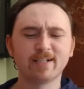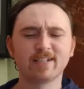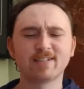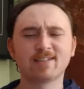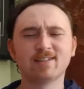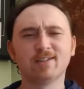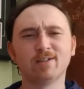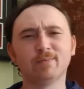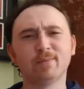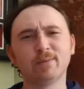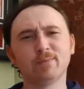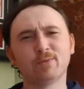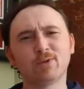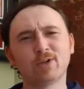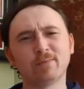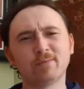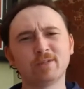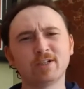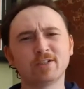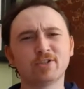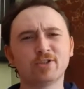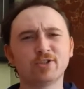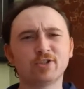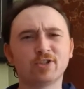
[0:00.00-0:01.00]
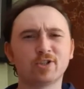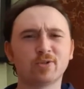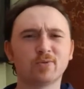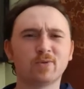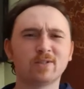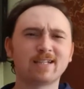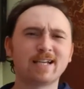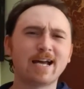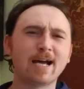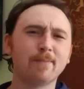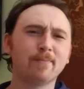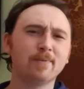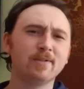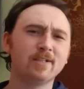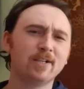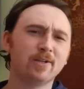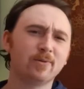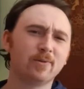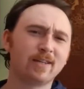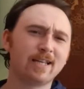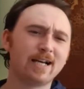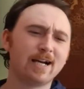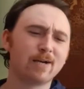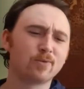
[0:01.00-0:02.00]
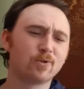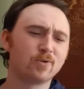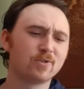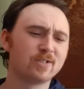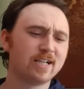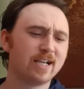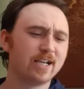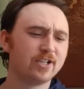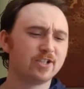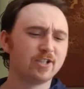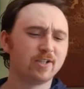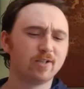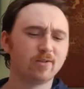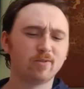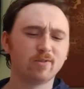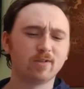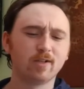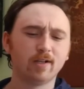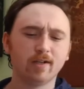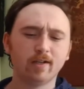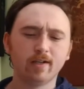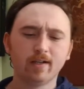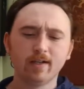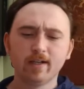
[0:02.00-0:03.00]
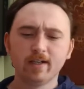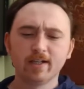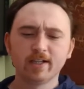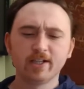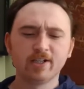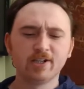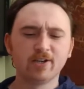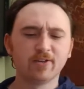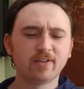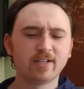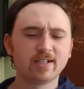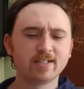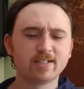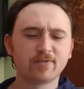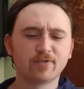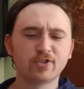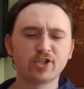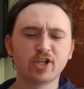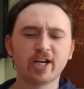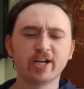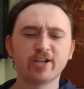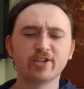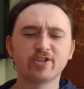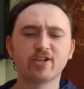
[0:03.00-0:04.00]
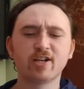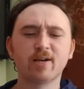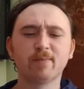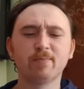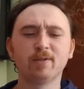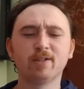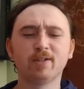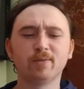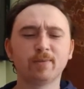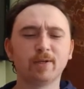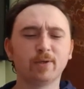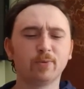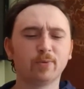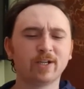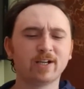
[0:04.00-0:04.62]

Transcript: a little bit more. I'm not too sure what's happened here with that rotation, and things have changed up a little bit.